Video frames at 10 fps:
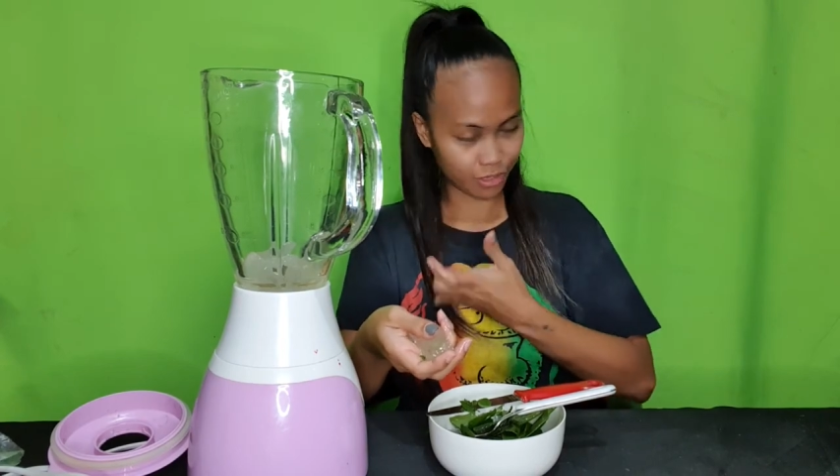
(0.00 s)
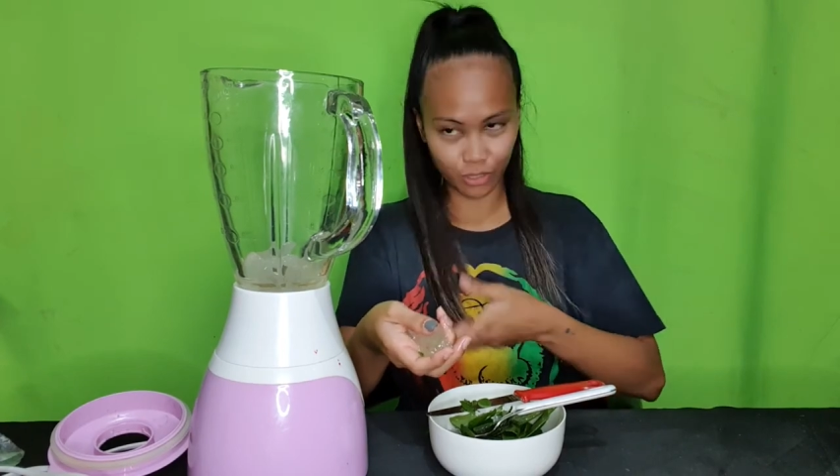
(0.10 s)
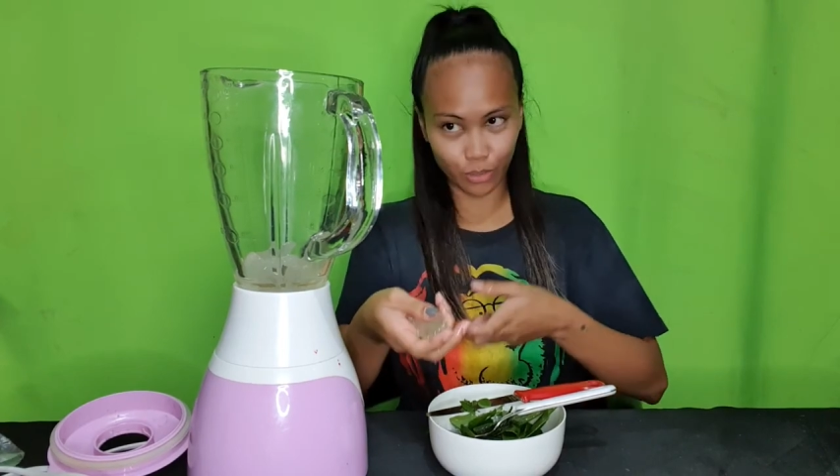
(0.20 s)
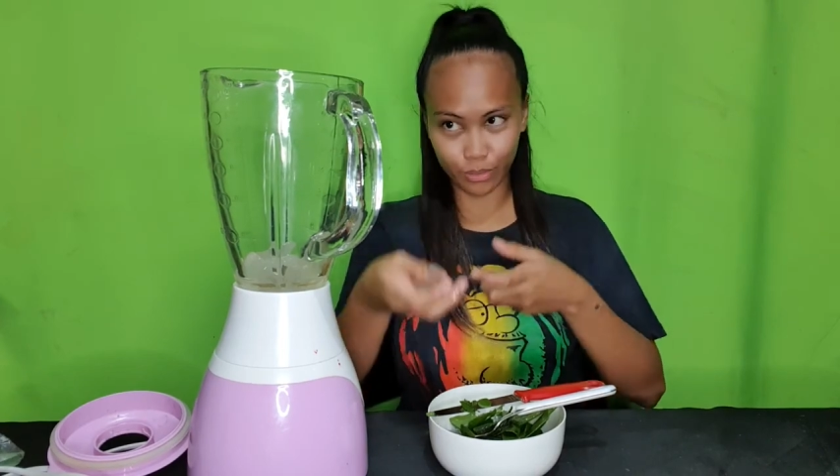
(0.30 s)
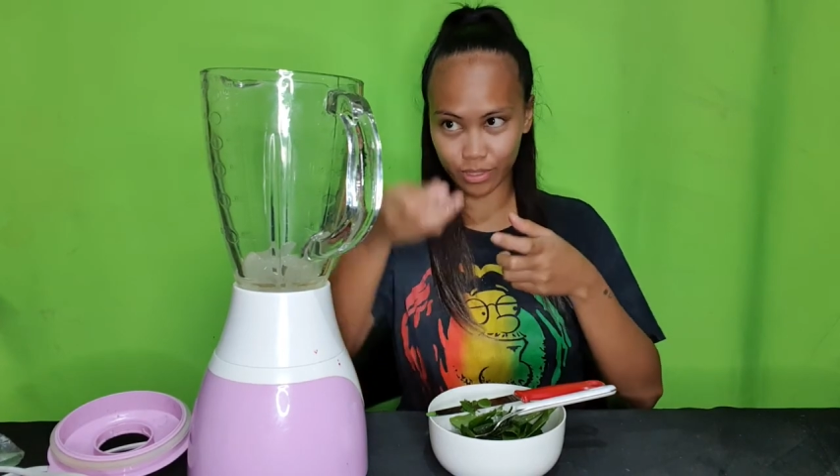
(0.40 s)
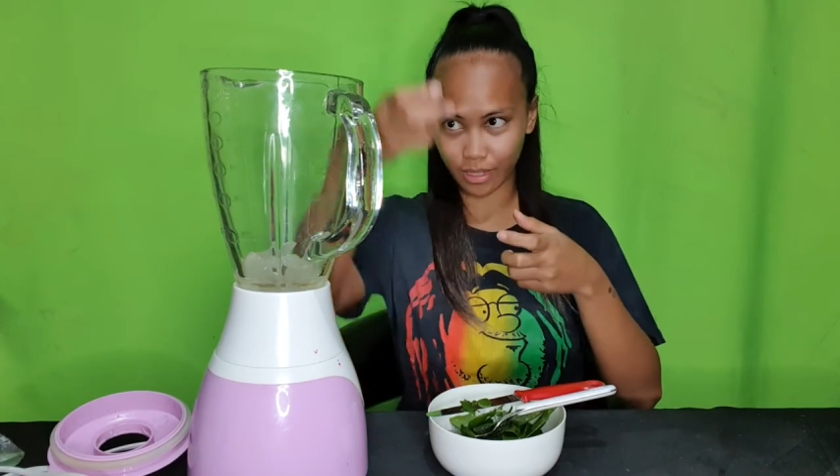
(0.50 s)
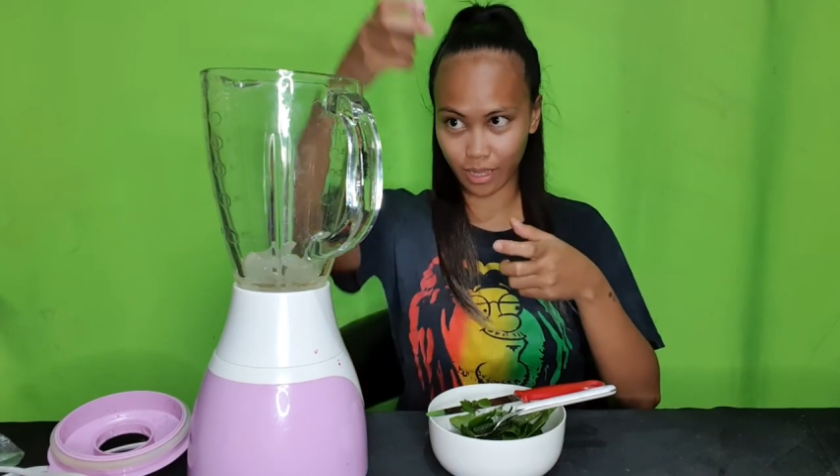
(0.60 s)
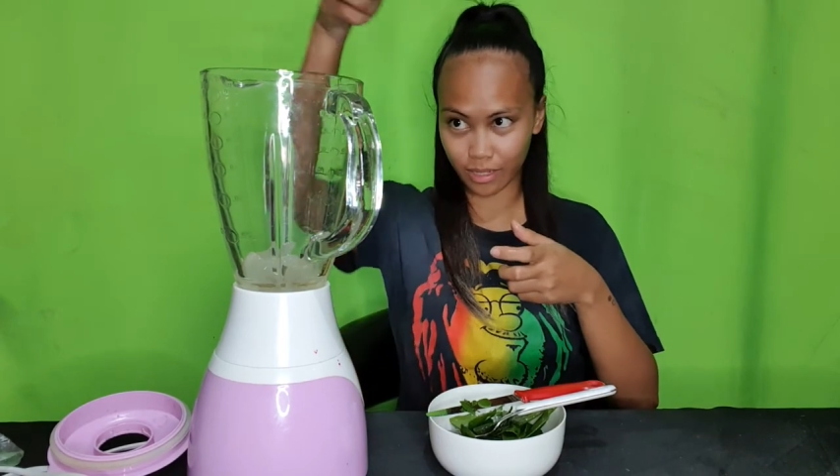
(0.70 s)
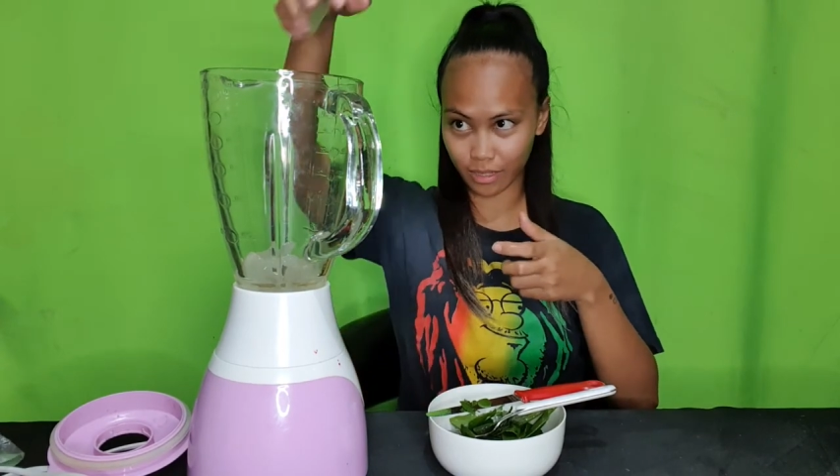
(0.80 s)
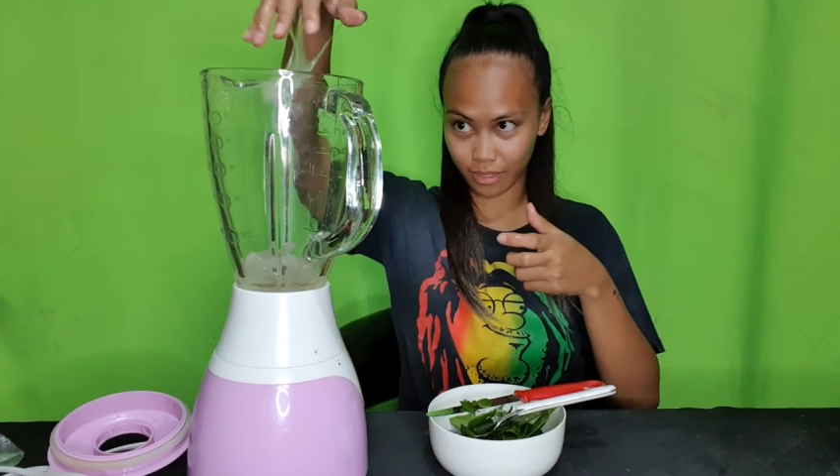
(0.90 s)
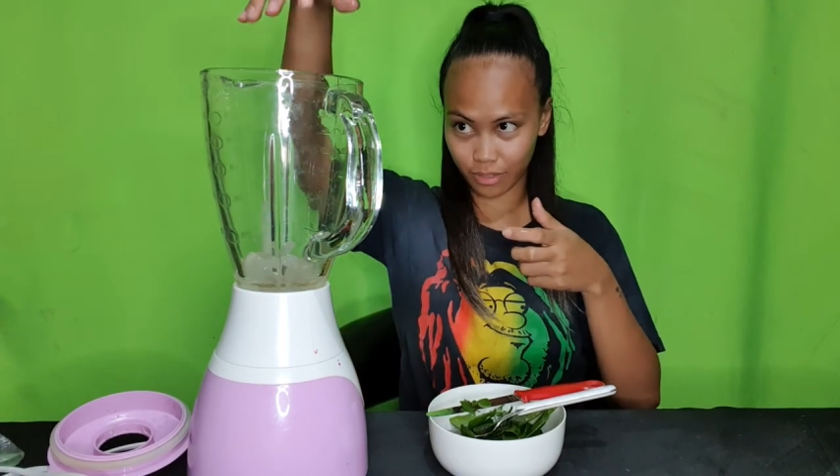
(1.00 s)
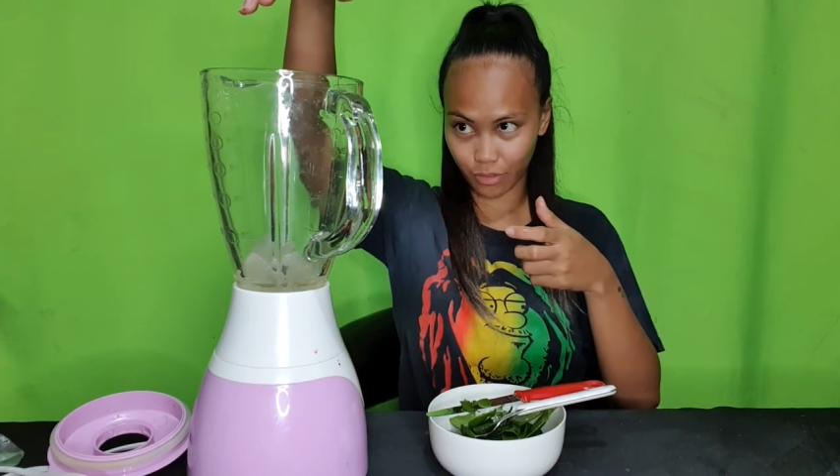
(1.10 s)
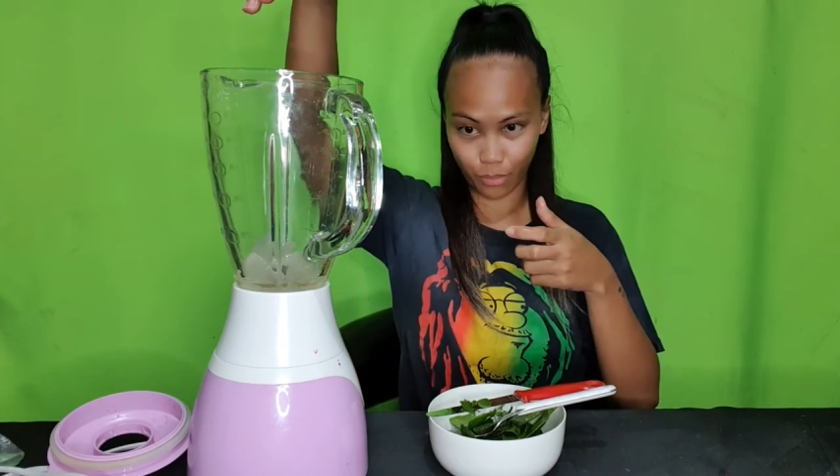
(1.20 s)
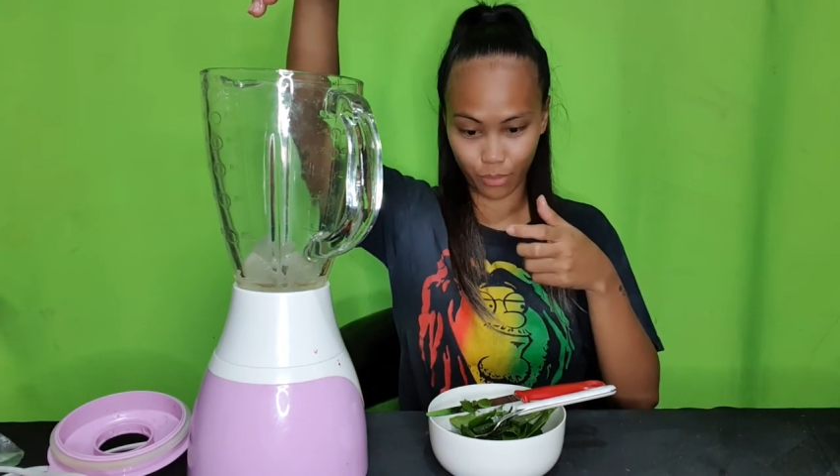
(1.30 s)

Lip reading: clothes that you're